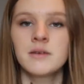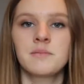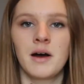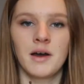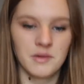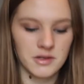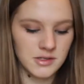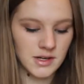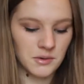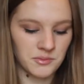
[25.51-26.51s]
But I'm going to
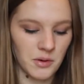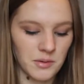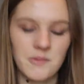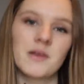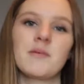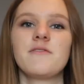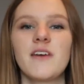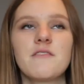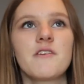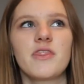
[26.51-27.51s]
start with probably one of my
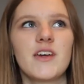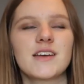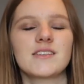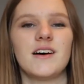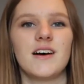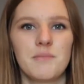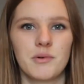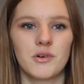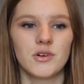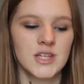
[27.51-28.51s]
favourite things that I
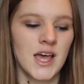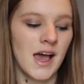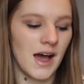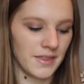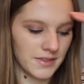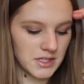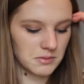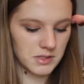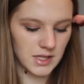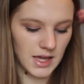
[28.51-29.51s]
bought, and this
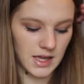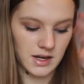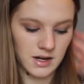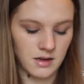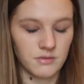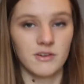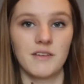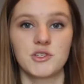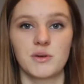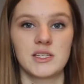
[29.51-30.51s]
was in
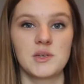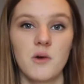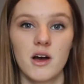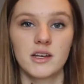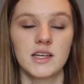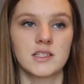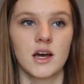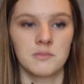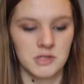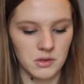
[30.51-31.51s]
Forever 21 in
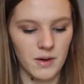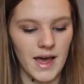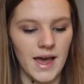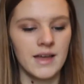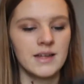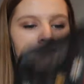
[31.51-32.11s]
Times Square,